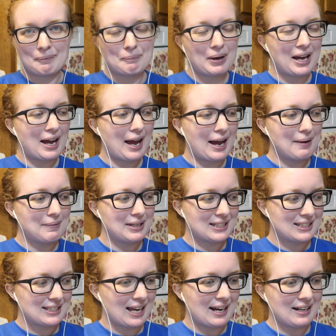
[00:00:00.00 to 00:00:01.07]
But I'm
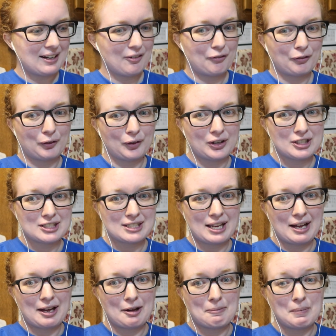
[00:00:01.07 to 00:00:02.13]
excited for
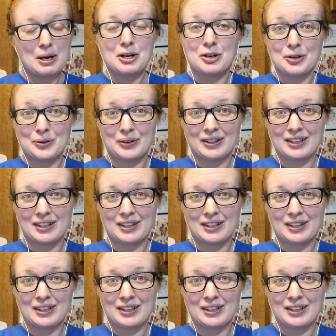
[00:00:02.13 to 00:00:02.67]
some new